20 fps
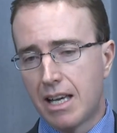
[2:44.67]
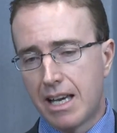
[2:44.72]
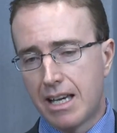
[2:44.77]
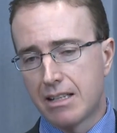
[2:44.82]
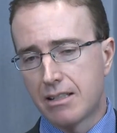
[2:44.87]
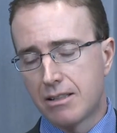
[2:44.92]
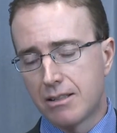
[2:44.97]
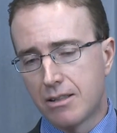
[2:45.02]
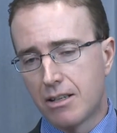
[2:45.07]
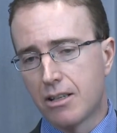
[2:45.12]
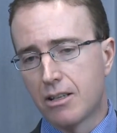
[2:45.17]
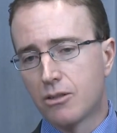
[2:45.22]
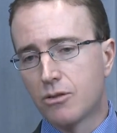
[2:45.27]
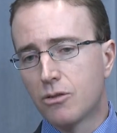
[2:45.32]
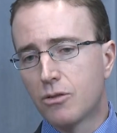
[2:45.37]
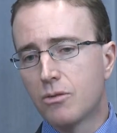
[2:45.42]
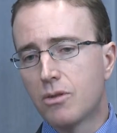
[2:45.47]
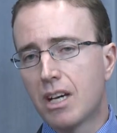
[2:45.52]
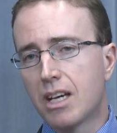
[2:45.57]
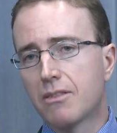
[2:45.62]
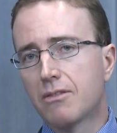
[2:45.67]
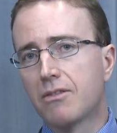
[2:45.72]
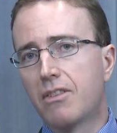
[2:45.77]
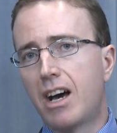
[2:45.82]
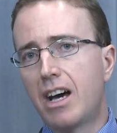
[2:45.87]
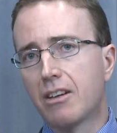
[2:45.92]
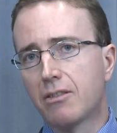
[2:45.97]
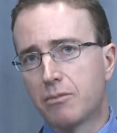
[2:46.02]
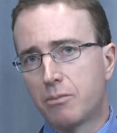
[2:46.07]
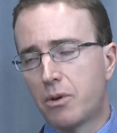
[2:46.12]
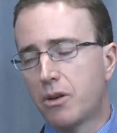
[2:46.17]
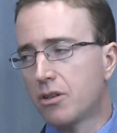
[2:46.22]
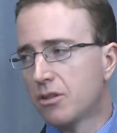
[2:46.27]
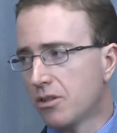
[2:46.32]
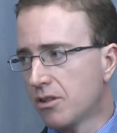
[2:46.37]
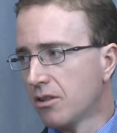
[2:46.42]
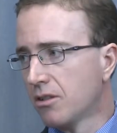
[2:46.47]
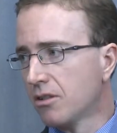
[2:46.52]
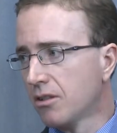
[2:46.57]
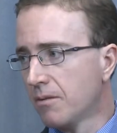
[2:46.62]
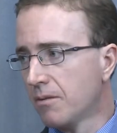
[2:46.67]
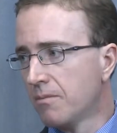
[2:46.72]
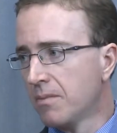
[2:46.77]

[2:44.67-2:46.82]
as 2 and 5%.